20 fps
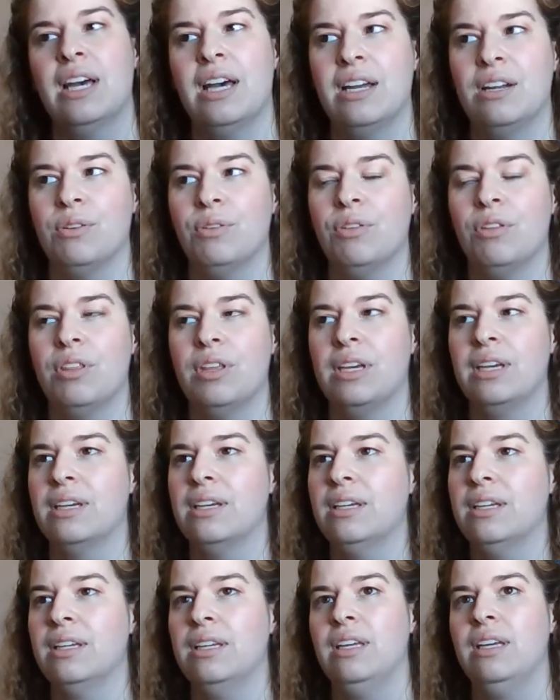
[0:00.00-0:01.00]
I don't think
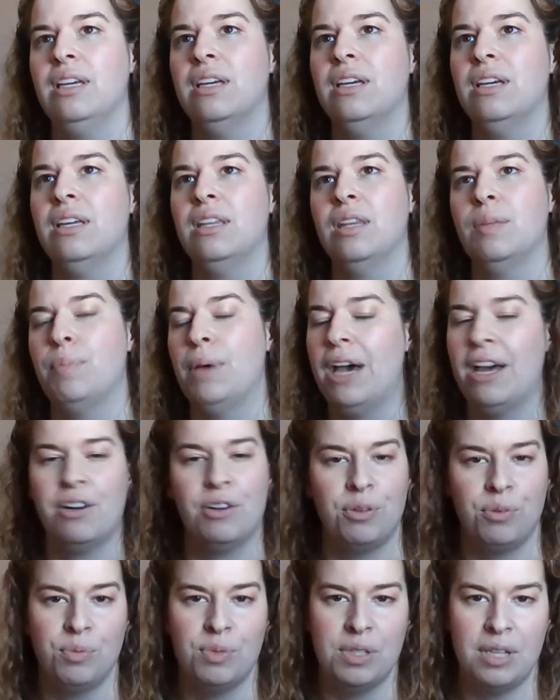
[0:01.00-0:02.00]
the
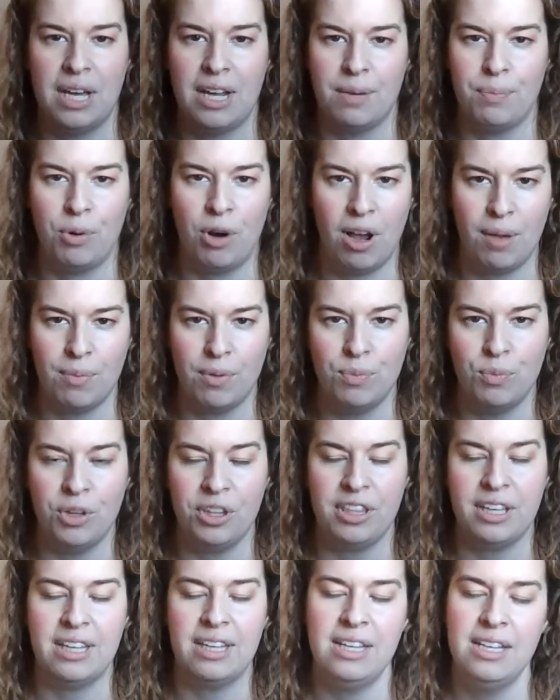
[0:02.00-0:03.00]
pattern had a problem
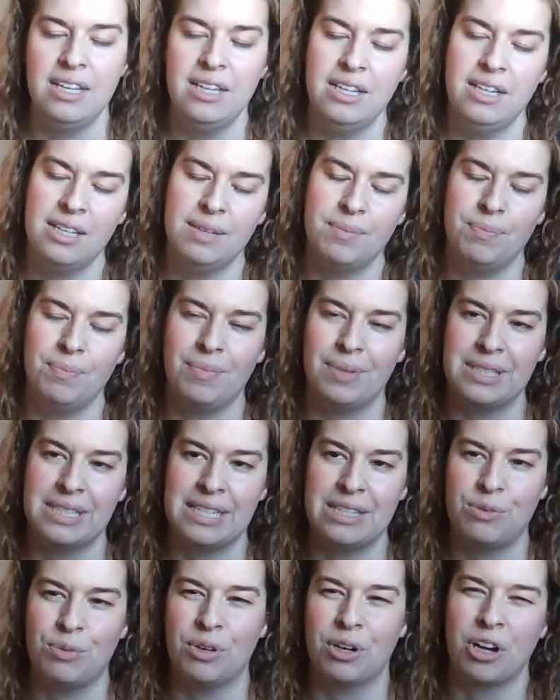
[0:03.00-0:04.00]
with it, because
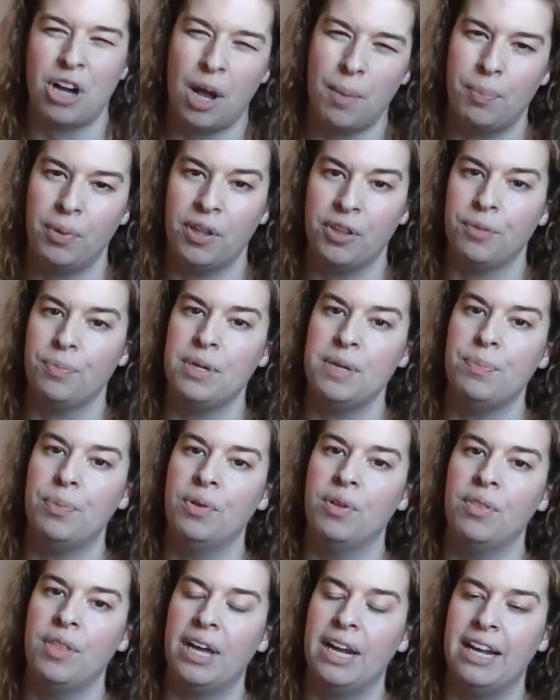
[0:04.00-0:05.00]
there were a couple other
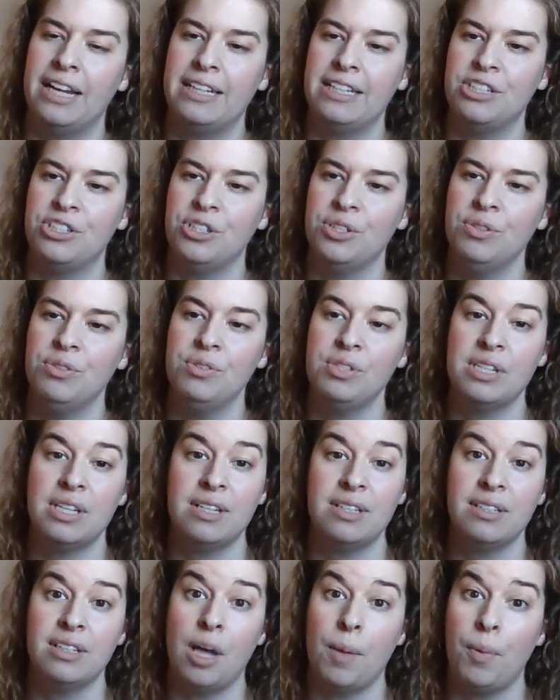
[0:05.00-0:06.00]
people that had issues
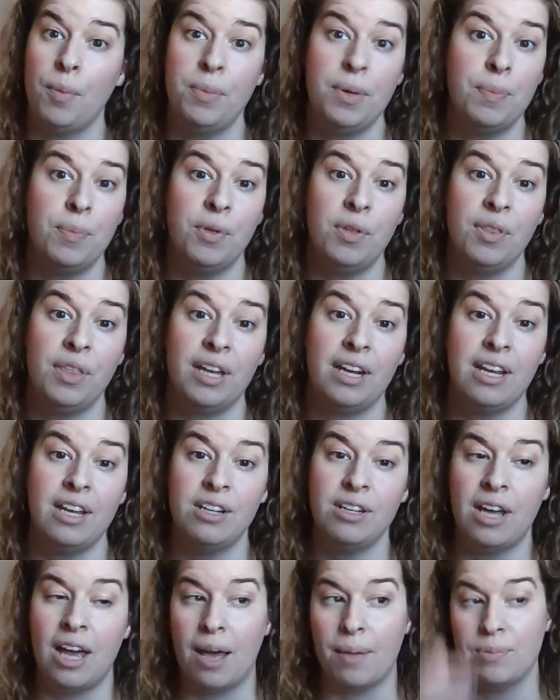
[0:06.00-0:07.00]
and a couple people that
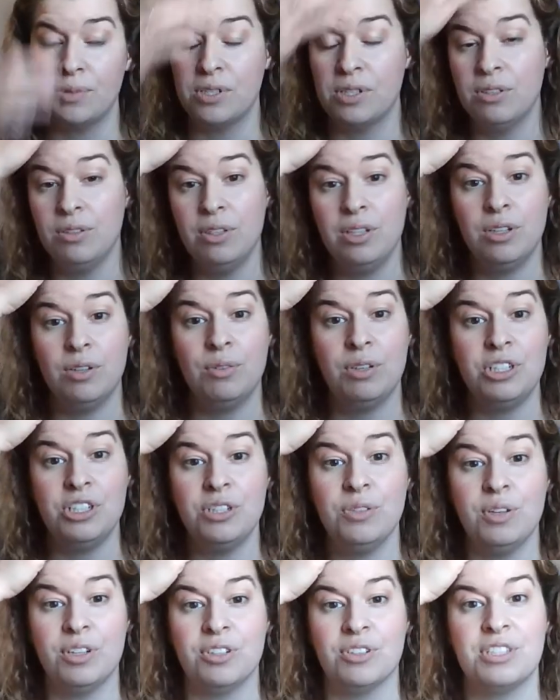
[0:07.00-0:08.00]
had absolutely no
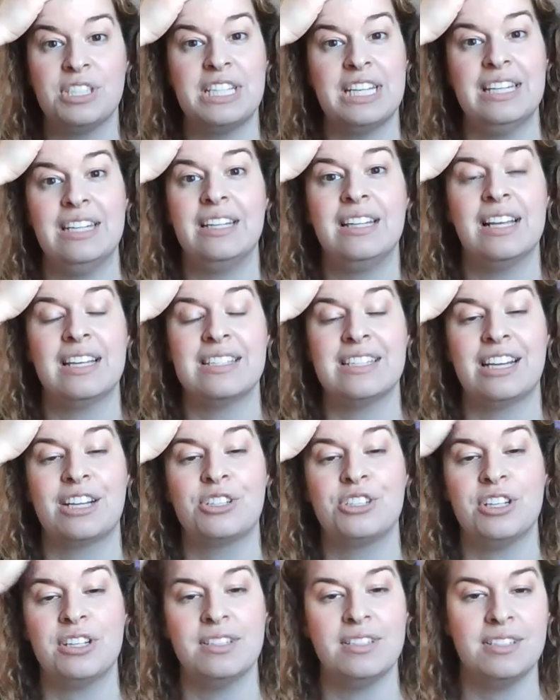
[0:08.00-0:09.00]
issue understanding that
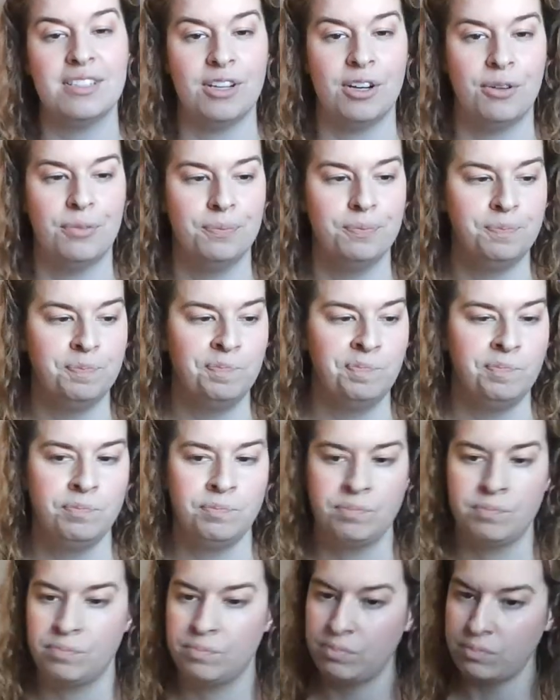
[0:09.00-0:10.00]
section, so
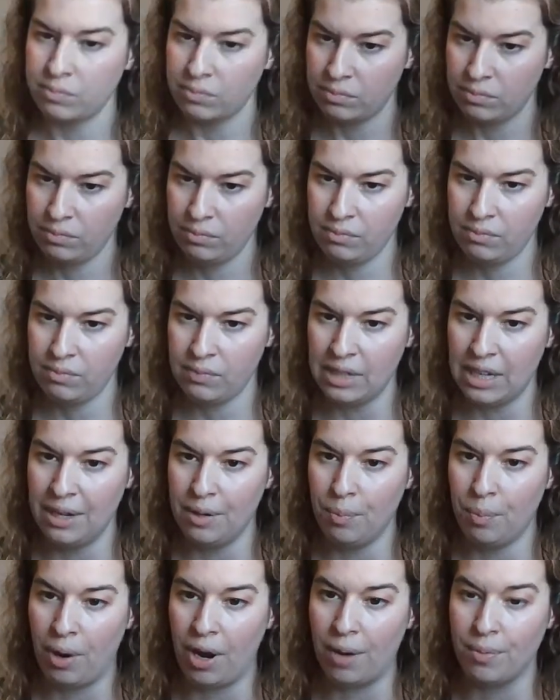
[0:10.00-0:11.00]

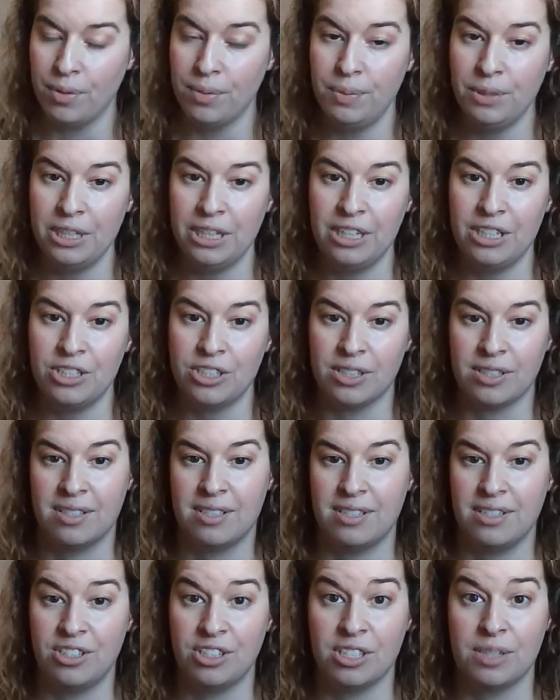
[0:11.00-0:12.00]
probably
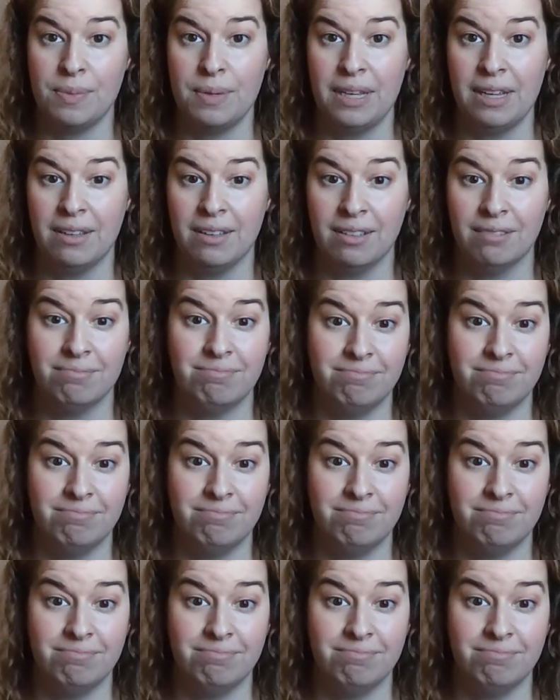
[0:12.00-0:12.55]
just me.